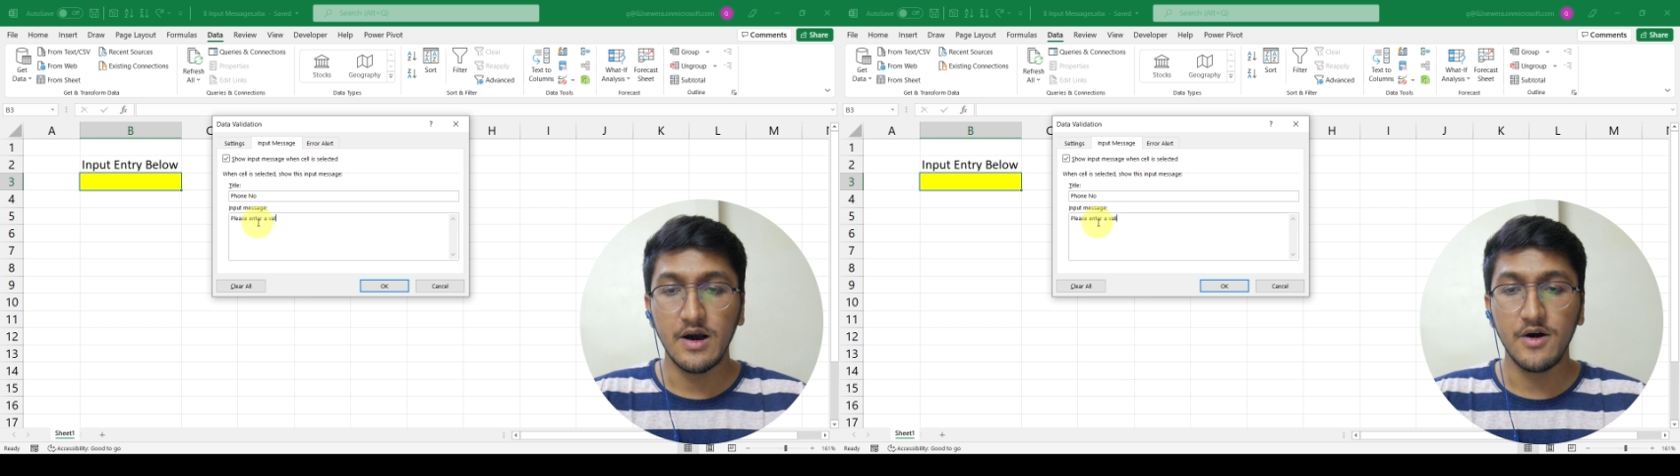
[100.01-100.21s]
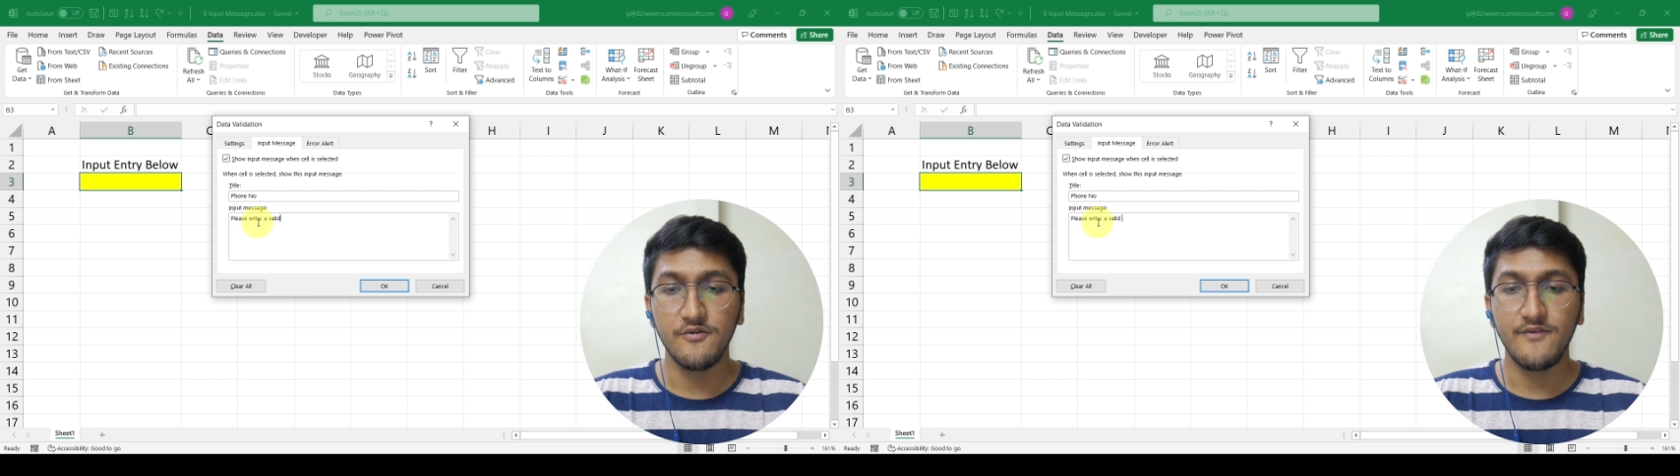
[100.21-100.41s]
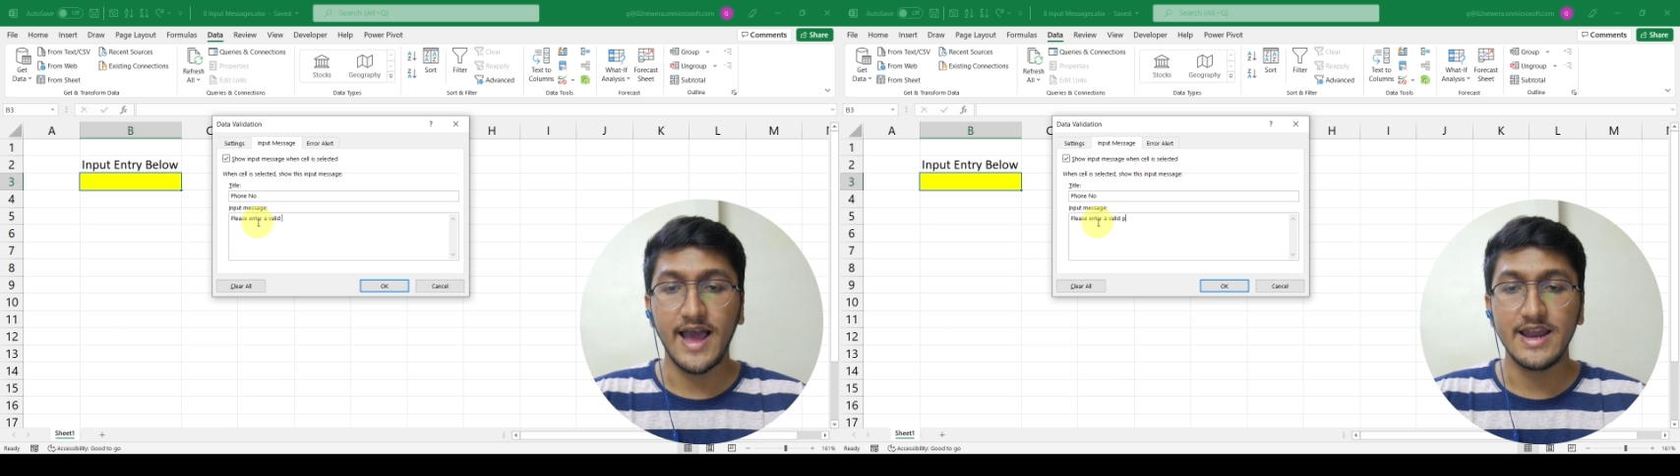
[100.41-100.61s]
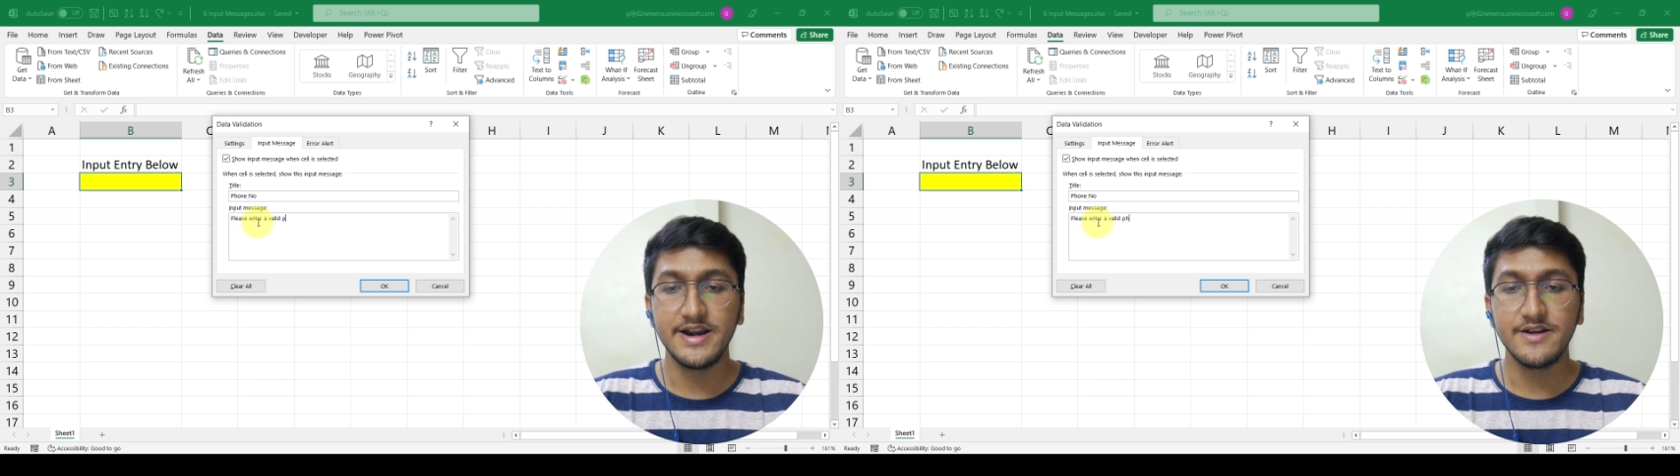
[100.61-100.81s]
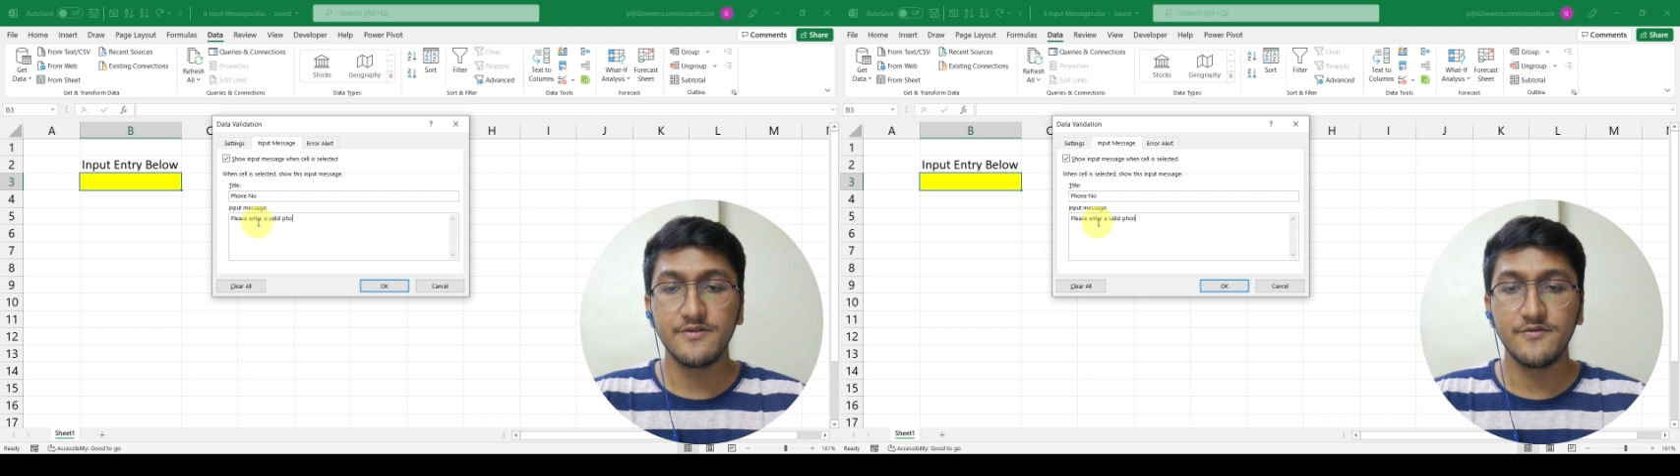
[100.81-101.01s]
a
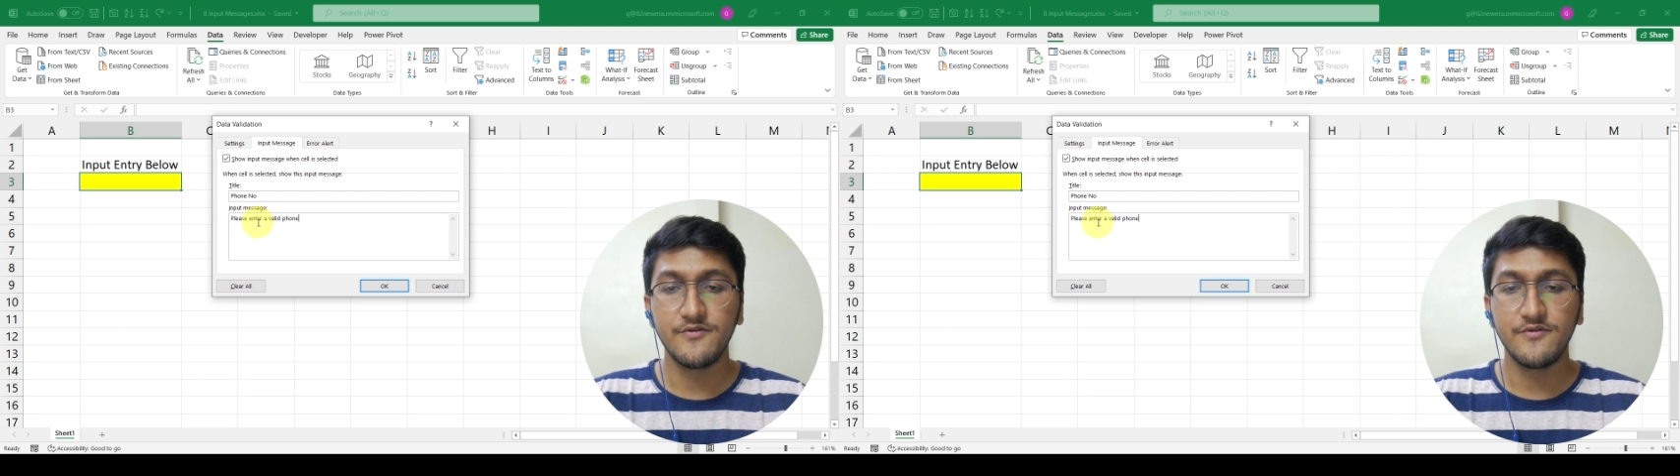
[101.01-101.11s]
valid